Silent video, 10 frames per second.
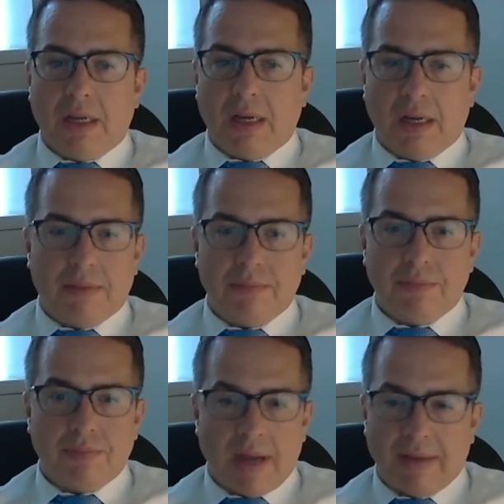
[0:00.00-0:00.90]

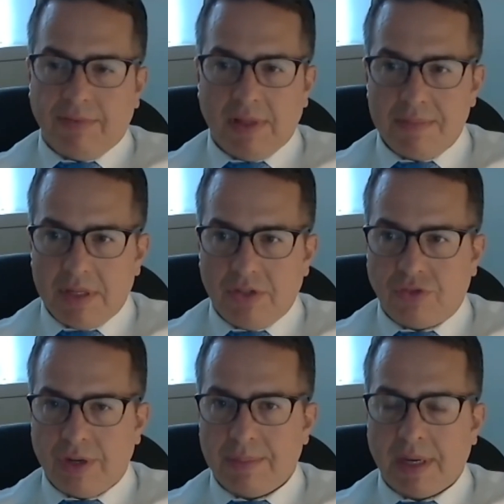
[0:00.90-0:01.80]
um, have limited
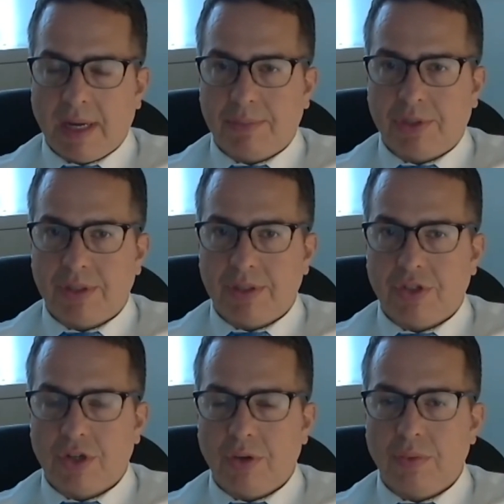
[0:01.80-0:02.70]
treatment options.
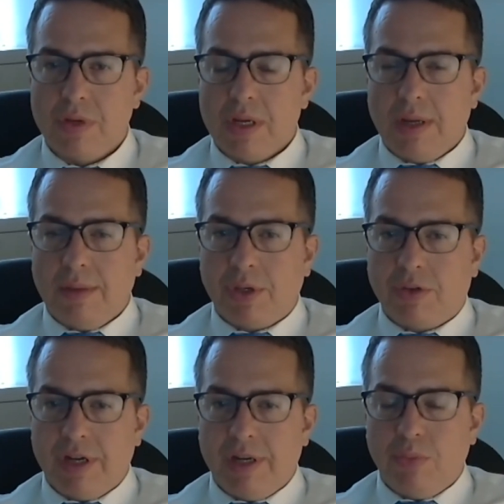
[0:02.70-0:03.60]
So
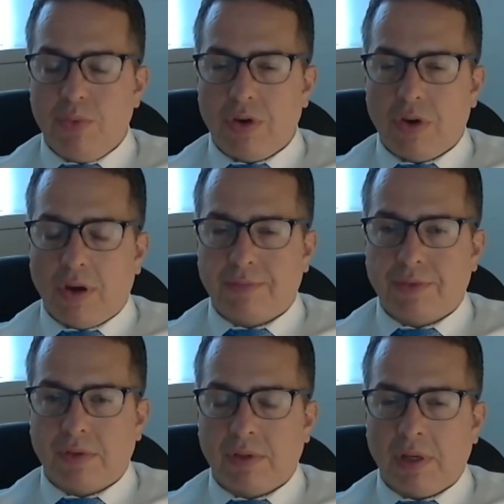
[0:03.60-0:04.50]
pacritinib would
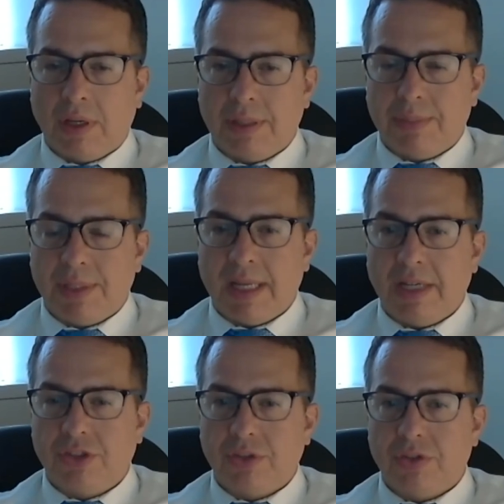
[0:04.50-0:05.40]
offer uh, the
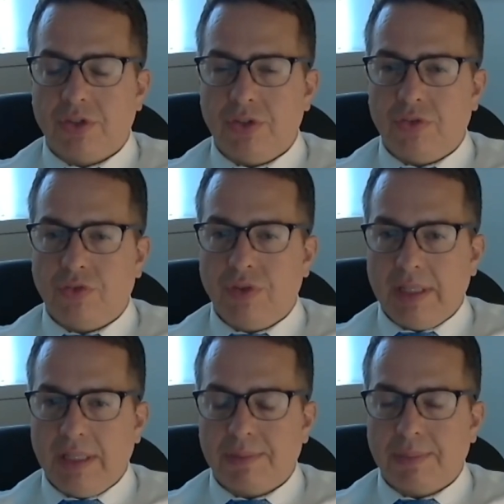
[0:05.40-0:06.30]
potential to treat
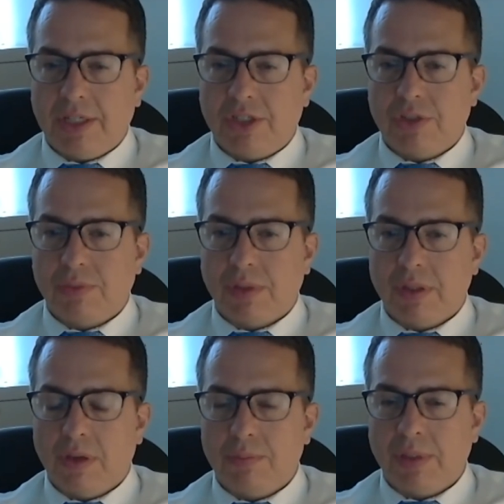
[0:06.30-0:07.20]
these patients with
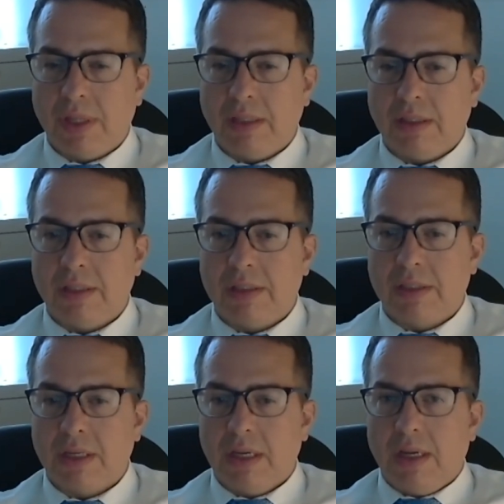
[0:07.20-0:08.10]
low platelets.
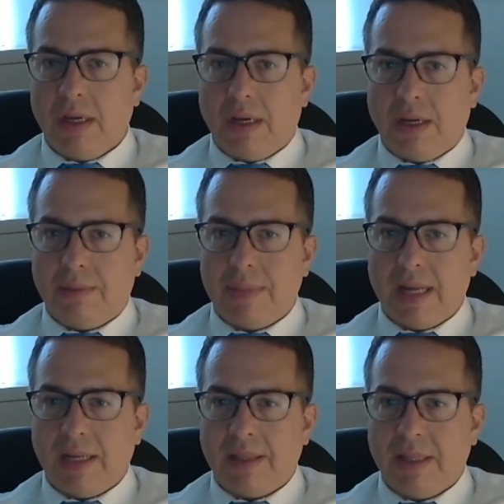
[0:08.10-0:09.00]
Um, and
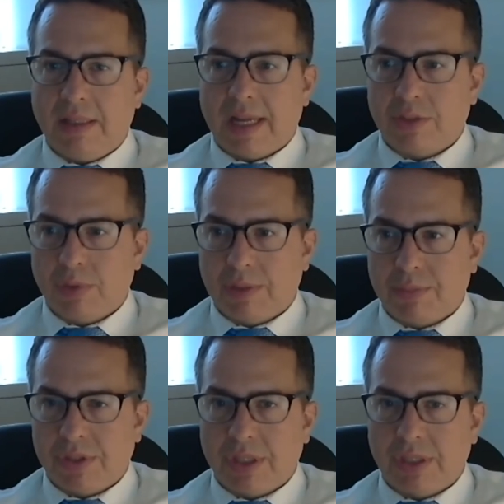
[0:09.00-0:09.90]
I think that's what the
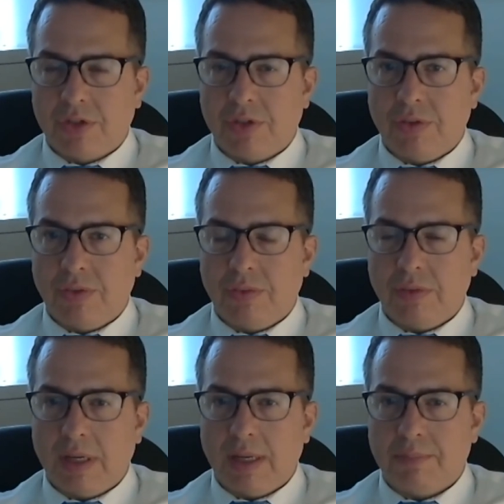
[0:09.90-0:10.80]
PERSIST 2
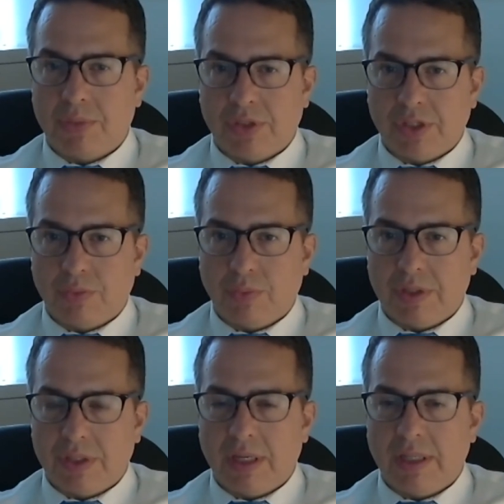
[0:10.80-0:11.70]
and PERSIST 1
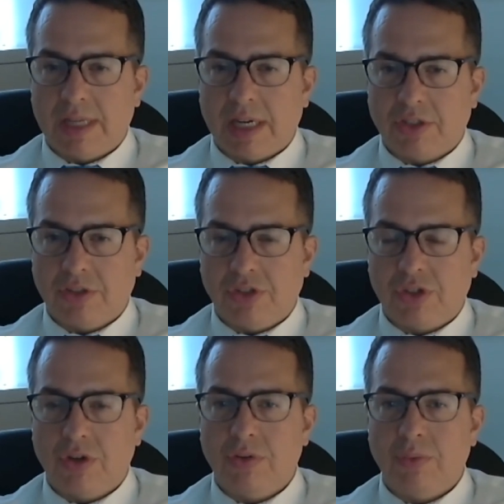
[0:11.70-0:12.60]
studies actually
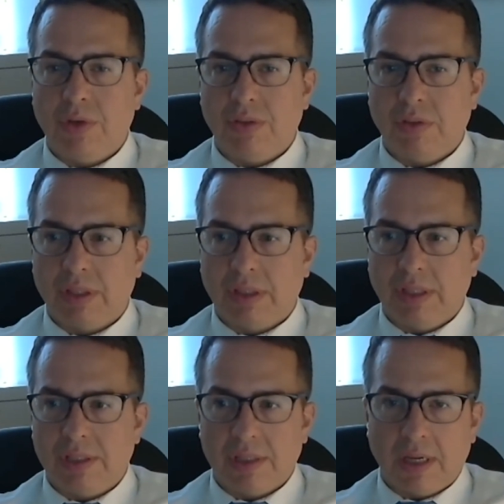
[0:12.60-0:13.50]
showed when you look at
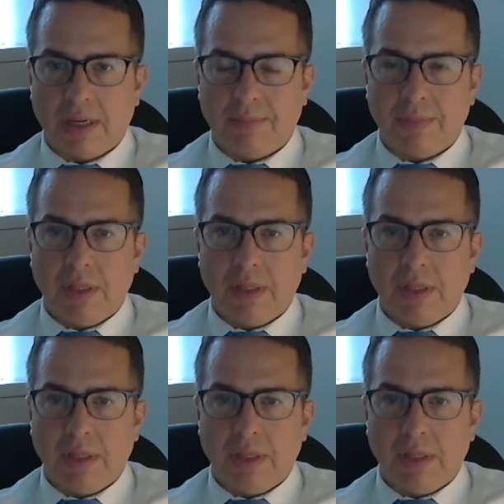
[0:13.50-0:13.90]
these um,